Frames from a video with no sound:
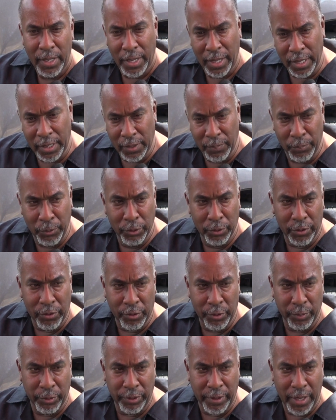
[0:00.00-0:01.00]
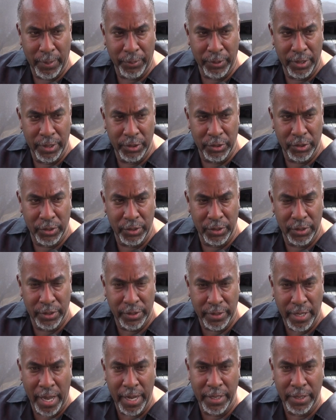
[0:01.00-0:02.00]
and the Bureau of Criminal Apprehension
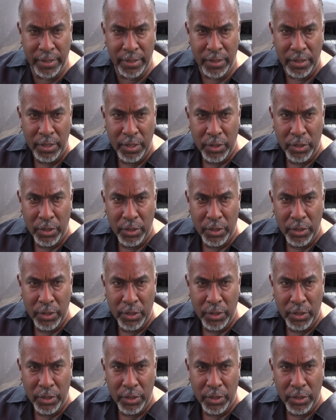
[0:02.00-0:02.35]
decided